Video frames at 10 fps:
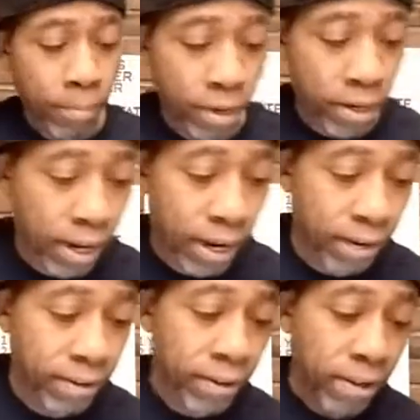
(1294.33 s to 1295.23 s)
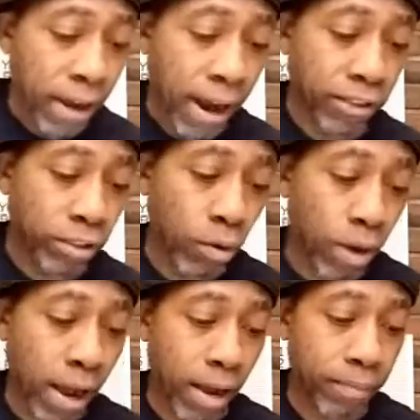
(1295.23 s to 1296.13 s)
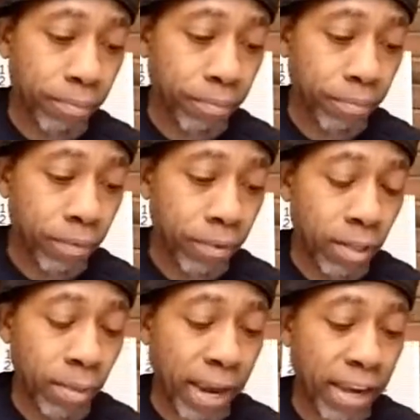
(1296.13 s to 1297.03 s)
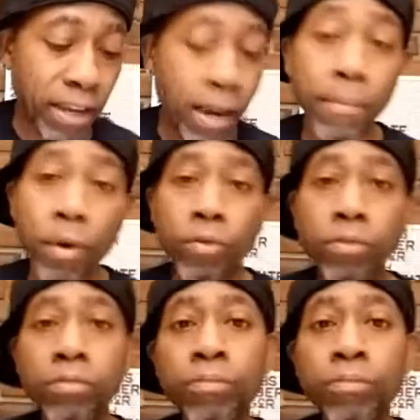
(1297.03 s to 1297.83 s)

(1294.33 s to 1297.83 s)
Putting it in the air. All right, so number 8, Gumbo,